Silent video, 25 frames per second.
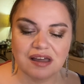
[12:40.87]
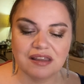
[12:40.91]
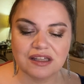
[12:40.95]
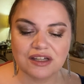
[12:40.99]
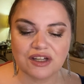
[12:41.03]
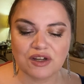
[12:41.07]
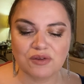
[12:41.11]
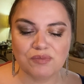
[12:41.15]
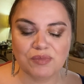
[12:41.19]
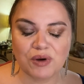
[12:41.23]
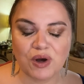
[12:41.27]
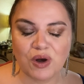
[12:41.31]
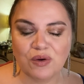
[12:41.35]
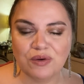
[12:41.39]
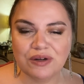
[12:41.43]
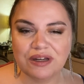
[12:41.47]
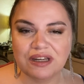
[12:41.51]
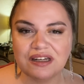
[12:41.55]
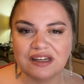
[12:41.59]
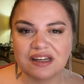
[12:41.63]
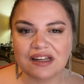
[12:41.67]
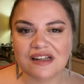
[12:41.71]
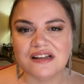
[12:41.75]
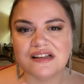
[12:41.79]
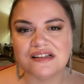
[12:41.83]
the
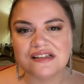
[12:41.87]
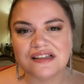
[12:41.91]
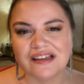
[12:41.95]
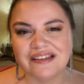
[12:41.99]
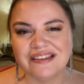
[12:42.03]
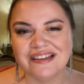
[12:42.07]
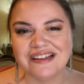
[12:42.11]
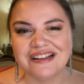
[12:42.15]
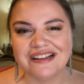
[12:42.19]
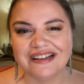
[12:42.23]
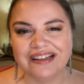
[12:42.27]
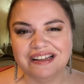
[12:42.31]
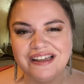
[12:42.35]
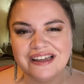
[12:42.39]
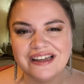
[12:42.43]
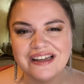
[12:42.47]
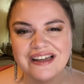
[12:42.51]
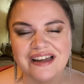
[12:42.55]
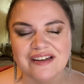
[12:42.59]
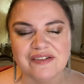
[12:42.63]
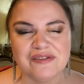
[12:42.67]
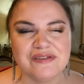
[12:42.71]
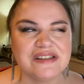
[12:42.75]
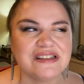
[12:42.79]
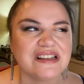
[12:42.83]
component and I saw the click,
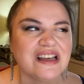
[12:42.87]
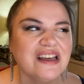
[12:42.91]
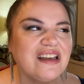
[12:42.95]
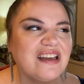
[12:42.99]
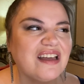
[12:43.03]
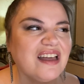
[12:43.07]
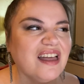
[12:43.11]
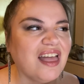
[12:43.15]
I was like,